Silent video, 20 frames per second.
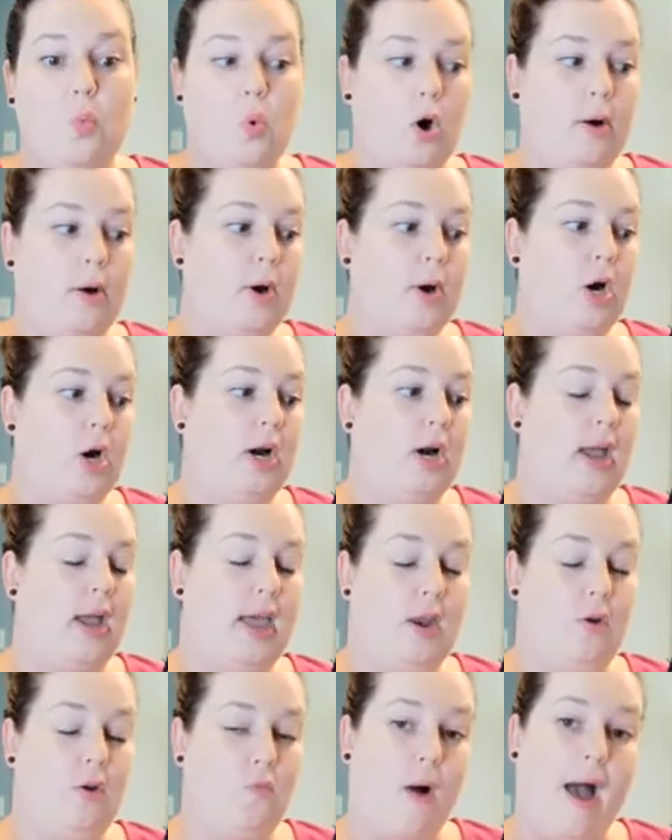warmer
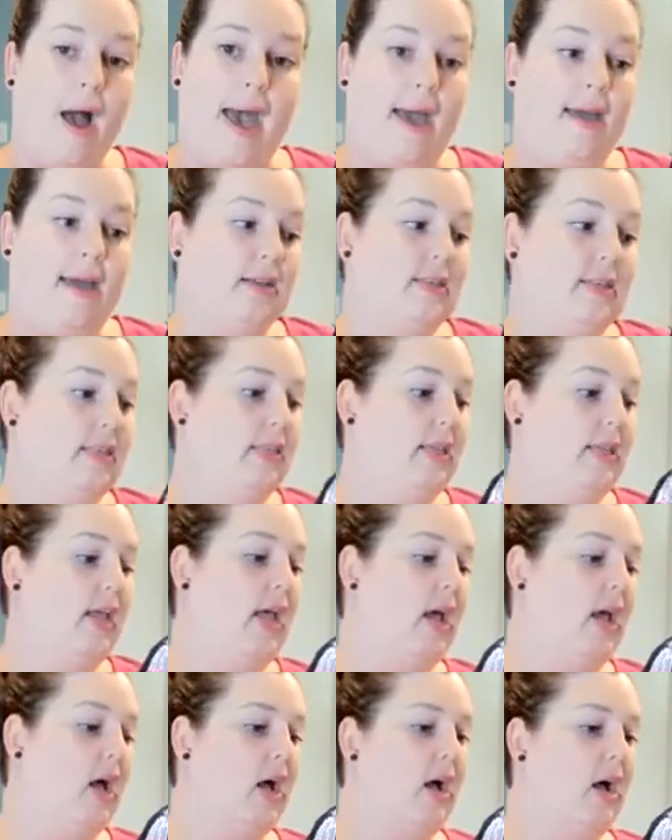and wax.
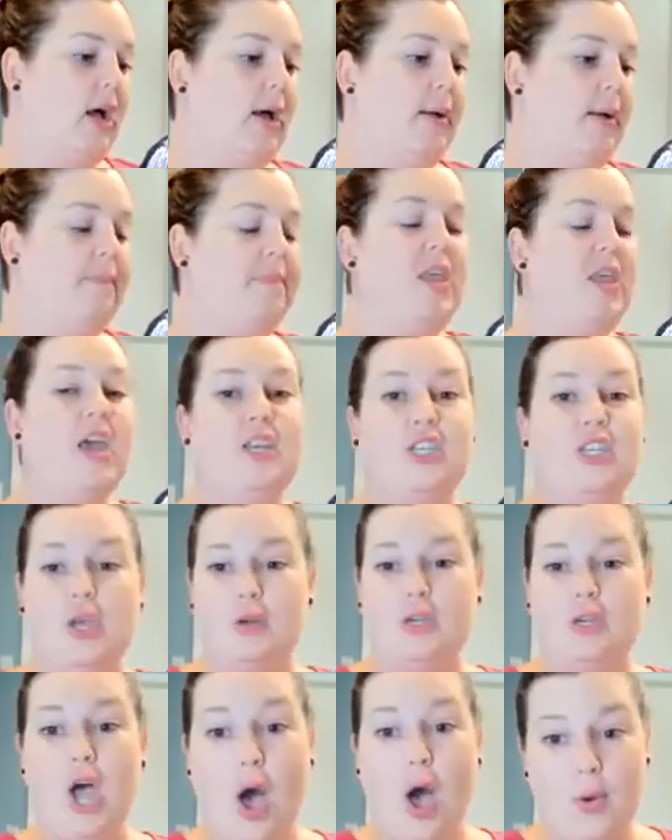
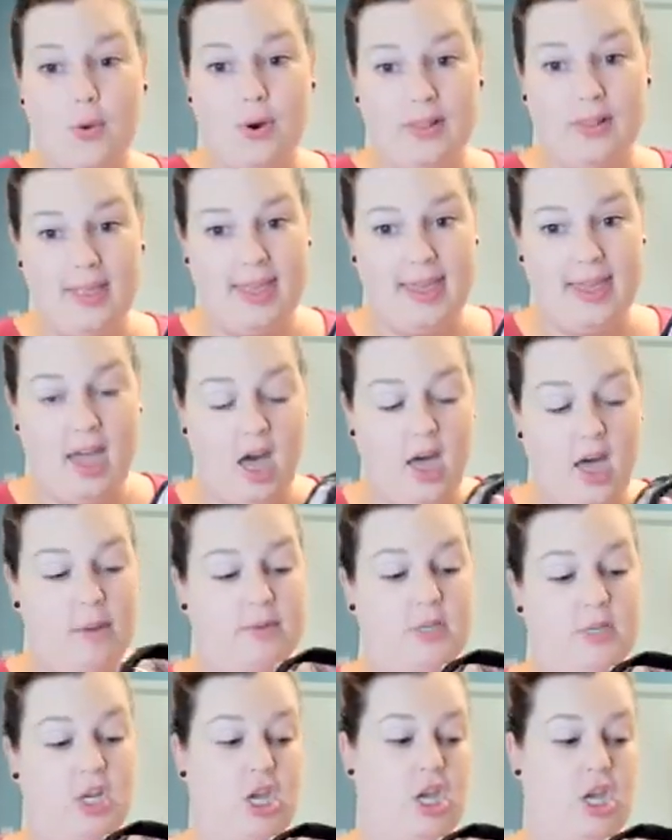So totally
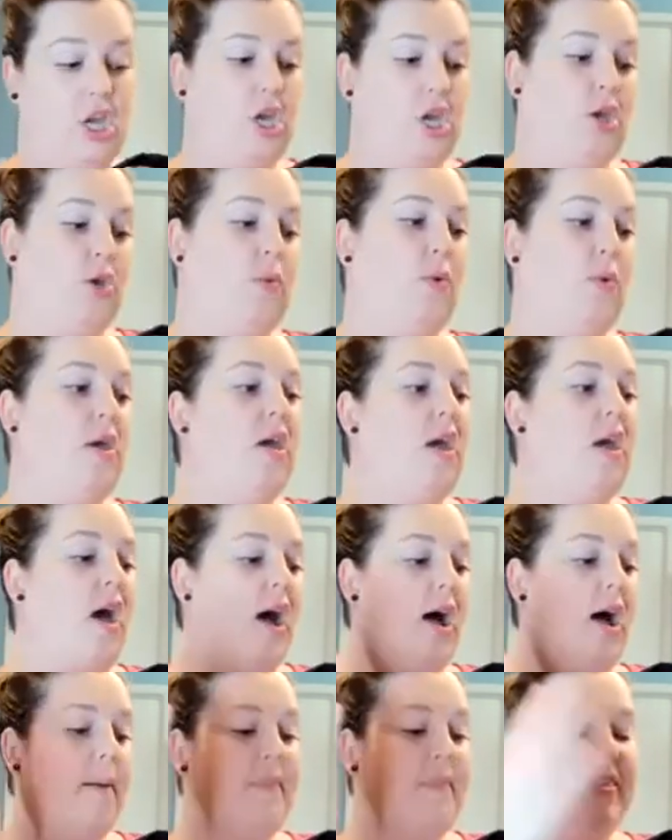up to you.
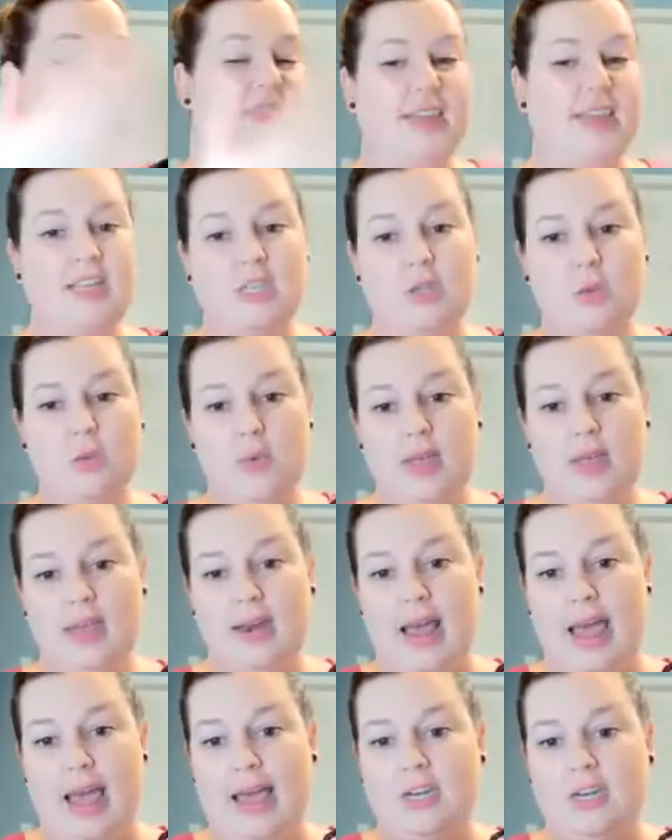But this
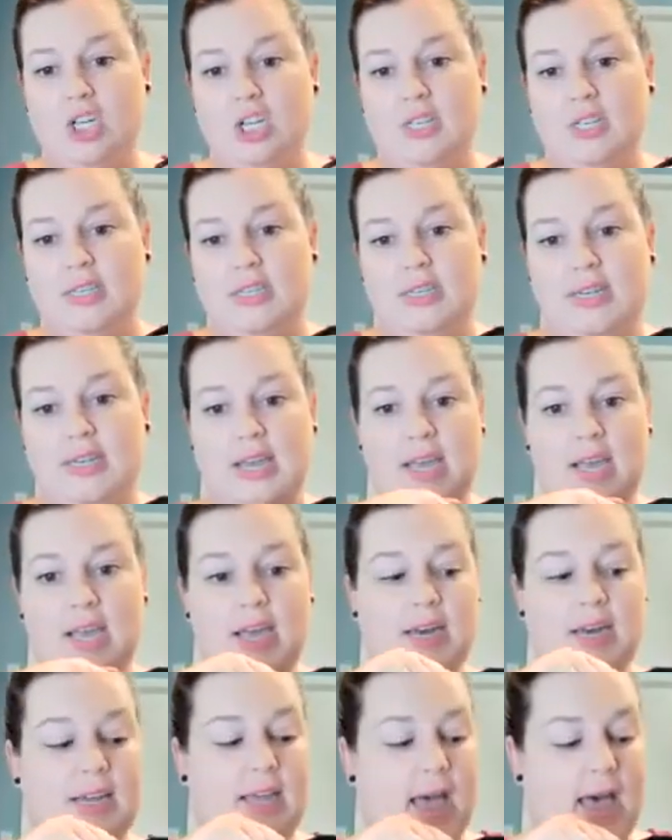one I just
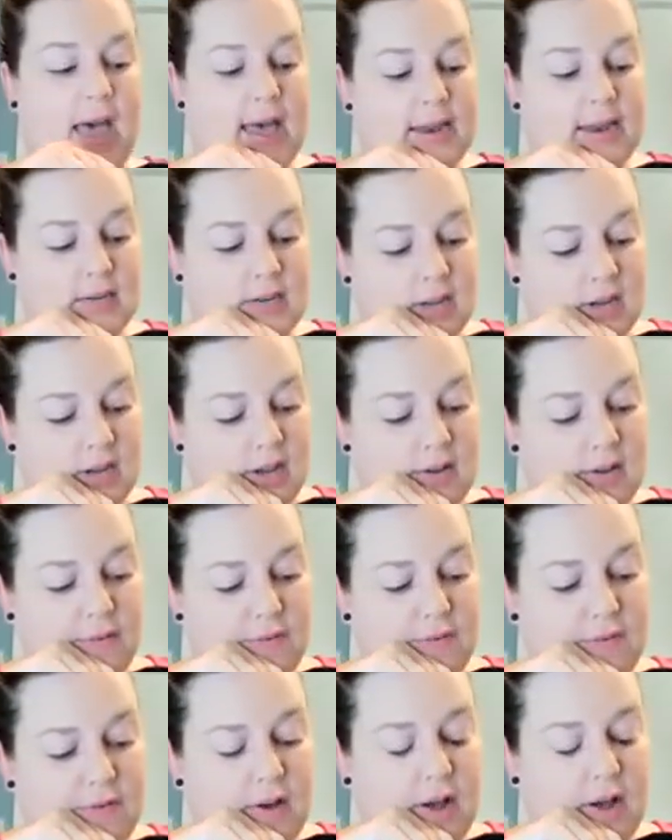did kind of
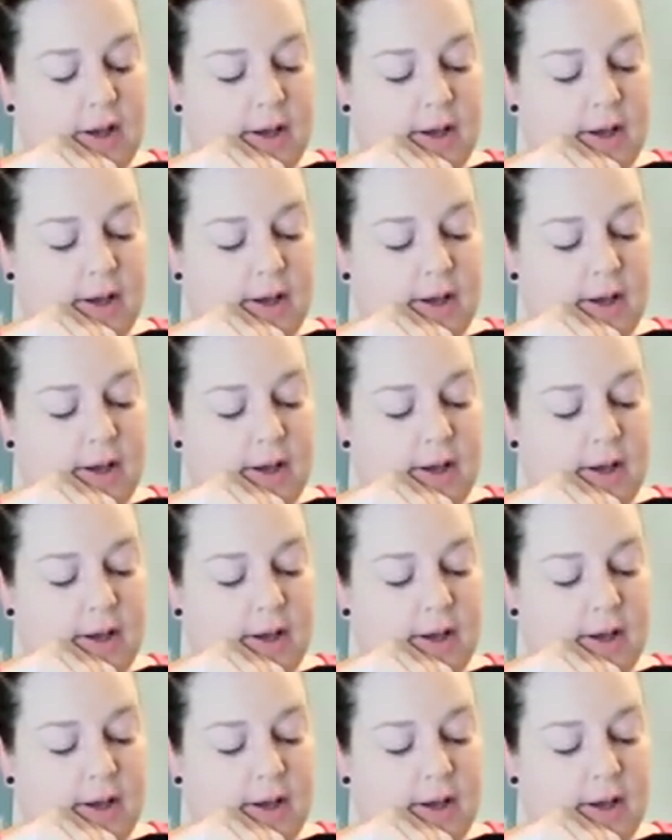